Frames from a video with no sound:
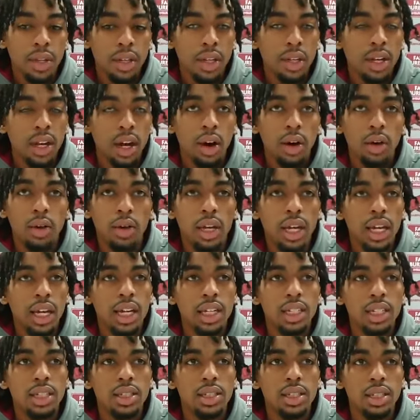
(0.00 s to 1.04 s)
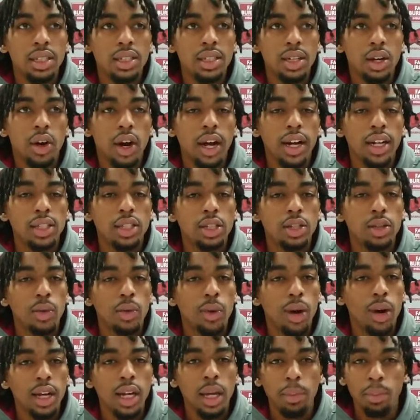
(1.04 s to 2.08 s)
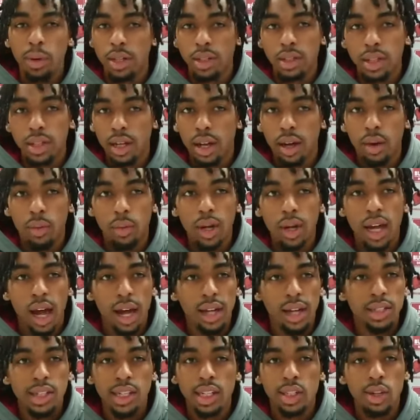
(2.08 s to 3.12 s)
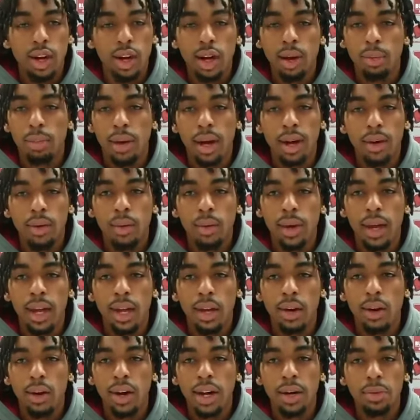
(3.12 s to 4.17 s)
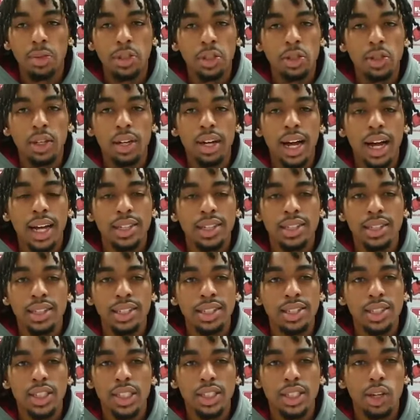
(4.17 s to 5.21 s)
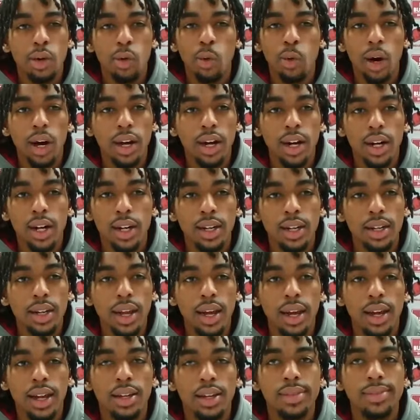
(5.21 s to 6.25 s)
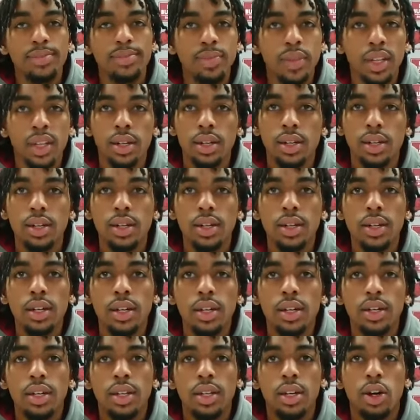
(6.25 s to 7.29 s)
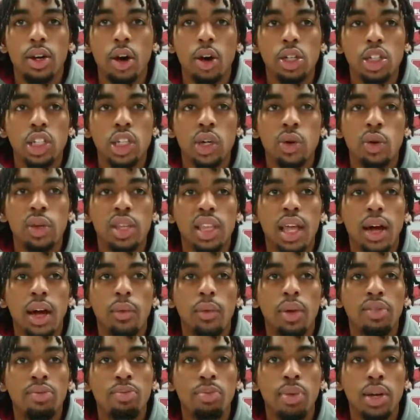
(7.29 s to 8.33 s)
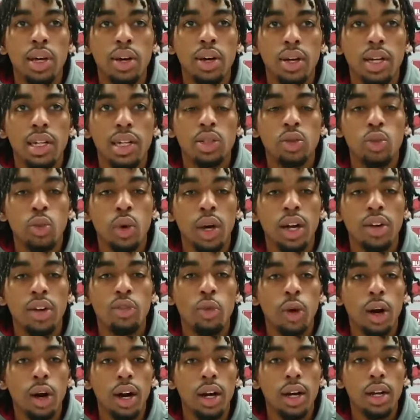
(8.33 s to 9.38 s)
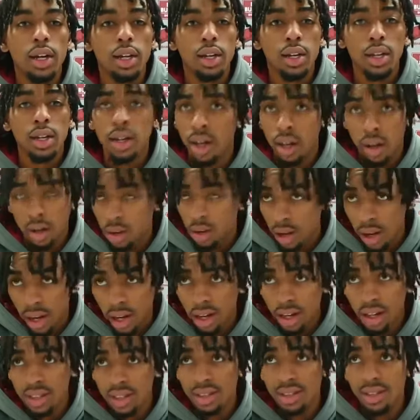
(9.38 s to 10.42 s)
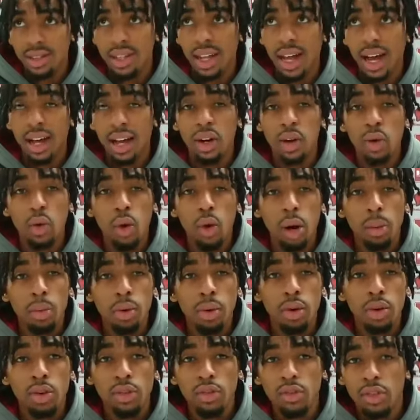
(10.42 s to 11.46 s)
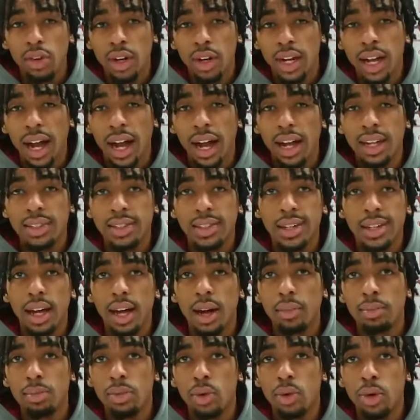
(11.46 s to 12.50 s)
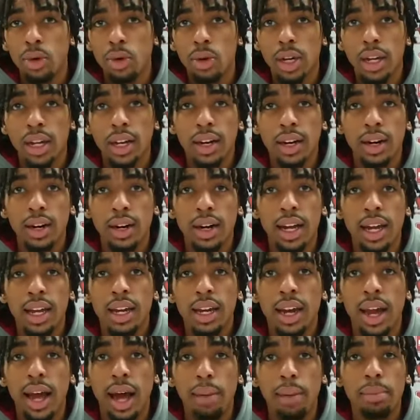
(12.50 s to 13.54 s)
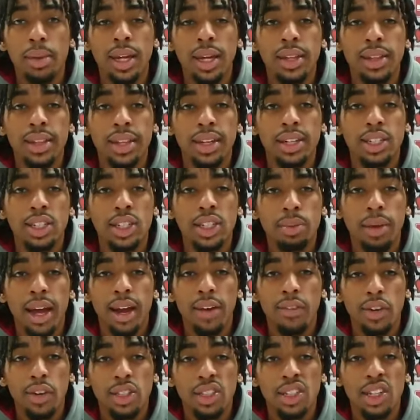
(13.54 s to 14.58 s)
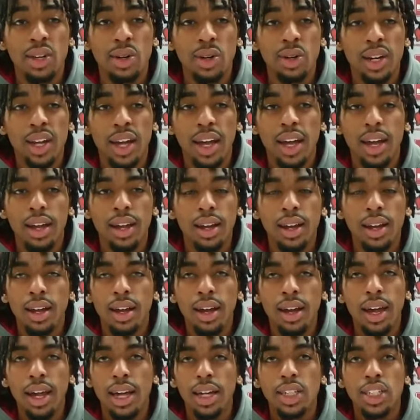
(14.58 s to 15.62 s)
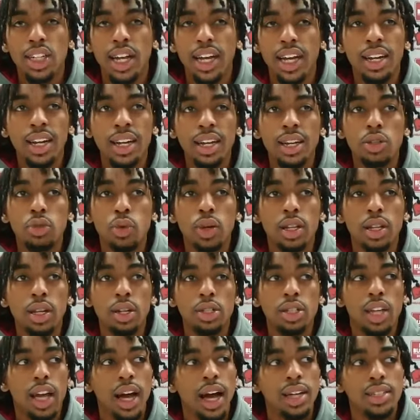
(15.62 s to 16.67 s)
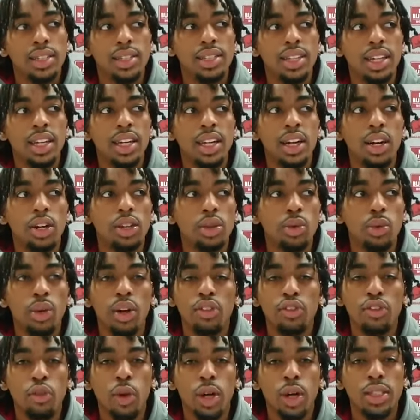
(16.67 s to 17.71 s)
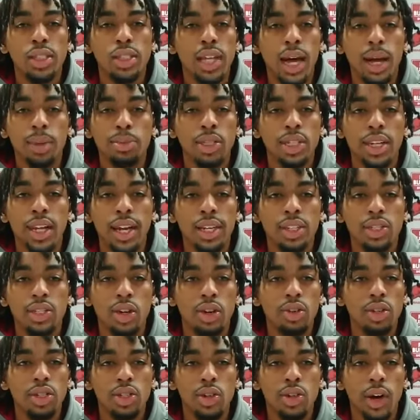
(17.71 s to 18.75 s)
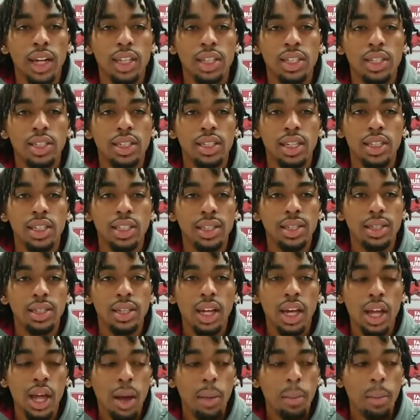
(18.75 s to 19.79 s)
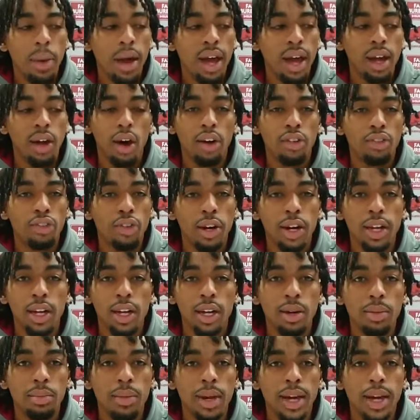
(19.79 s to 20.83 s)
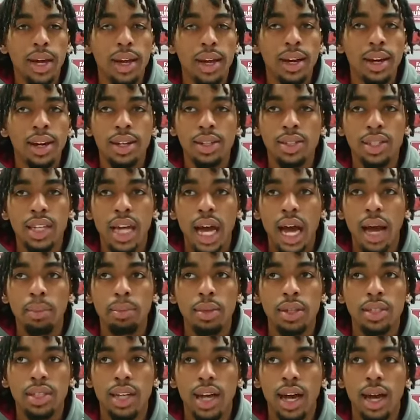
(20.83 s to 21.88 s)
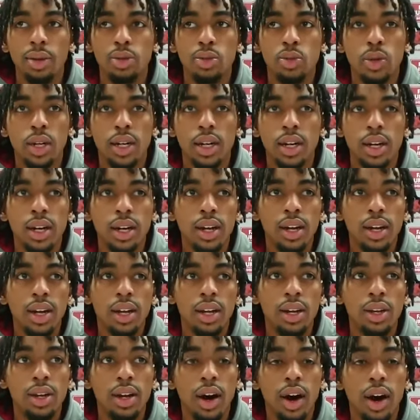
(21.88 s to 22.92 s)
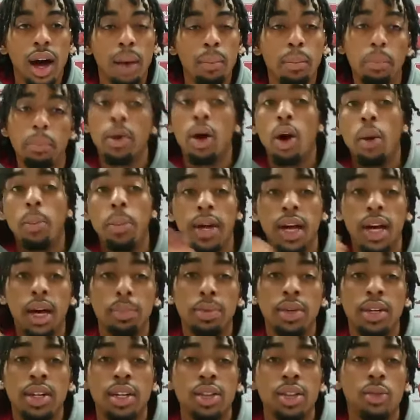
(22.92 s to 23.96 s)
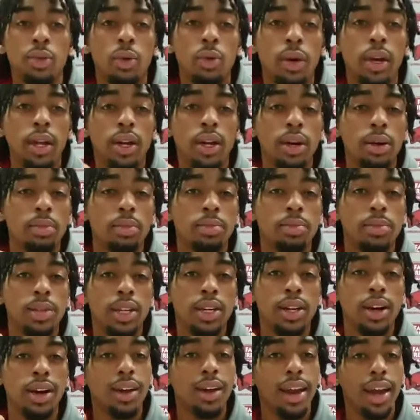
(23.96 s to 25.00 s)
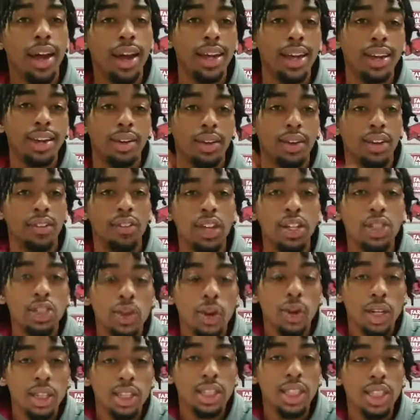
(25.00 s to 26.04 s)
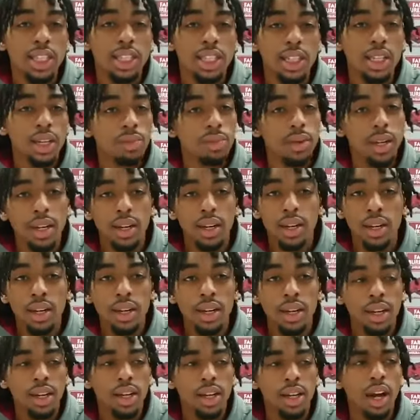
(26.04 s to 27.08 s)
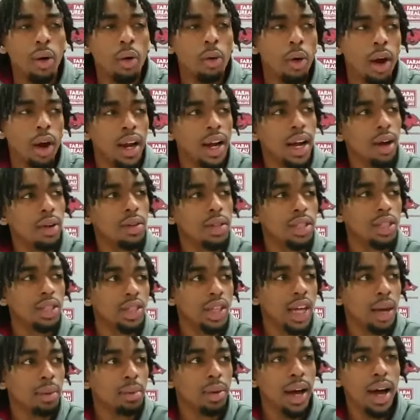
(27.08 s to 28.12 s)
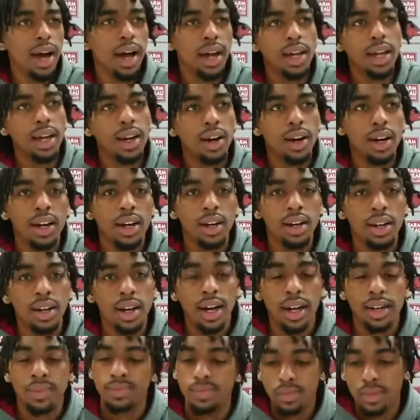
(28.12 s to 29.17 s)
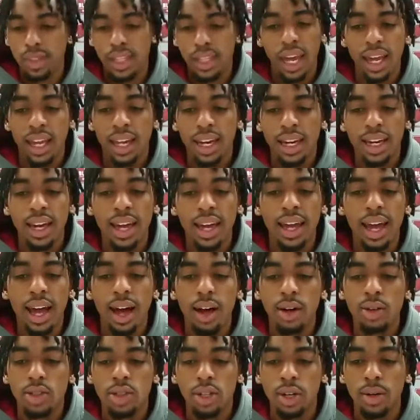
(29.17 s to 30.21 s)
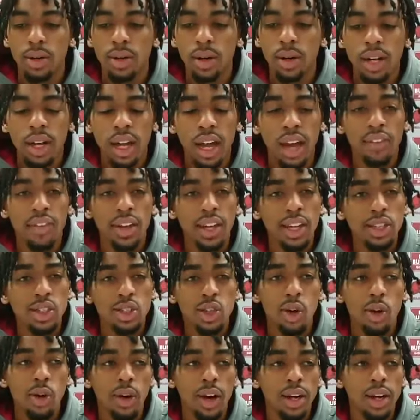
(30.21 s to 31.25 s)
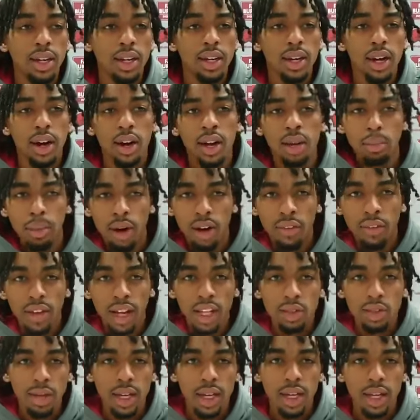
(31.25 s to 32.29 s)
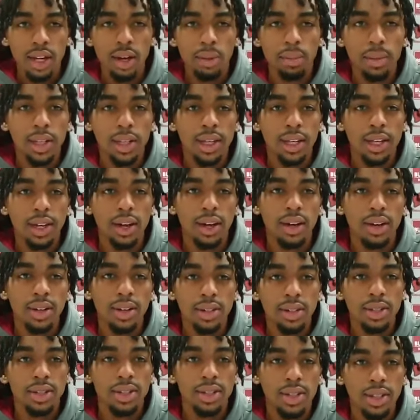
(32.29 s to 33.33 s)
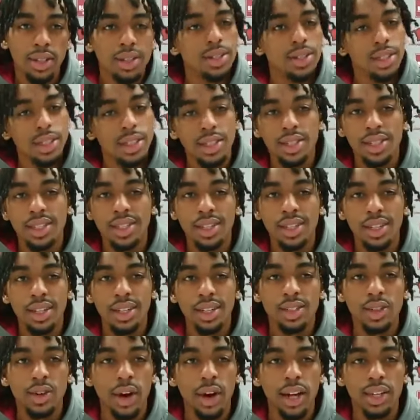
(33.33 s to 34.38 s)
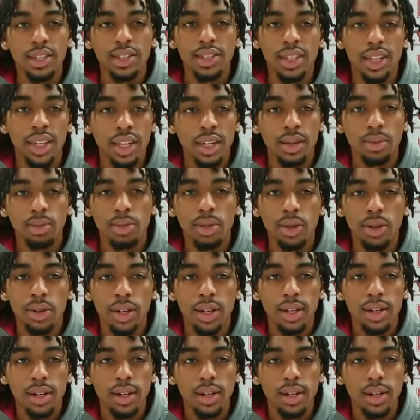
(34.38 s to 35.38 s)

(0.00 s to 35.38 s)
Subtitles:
You know, and it's a credit to the work he puts in. We constantly talk about it when we get on here with you guys, and it's just the work. Like, the culture that we've built is one of work, you know? Like, it's not normal for guys to come through here and not be in the gym every single day. And JD is one of those guys that's in here 3-4 times a day. So it's great to see it just pay off for him, man. And there's timeless times where, you know, I'm going to pick up another one with him. You know, like, if he's going to the gym and, you know, we work out with the same guy here, like, day in and day out. So if he's going, you know, he motivates me a little bit to go. So just, and it's great seeing him do it.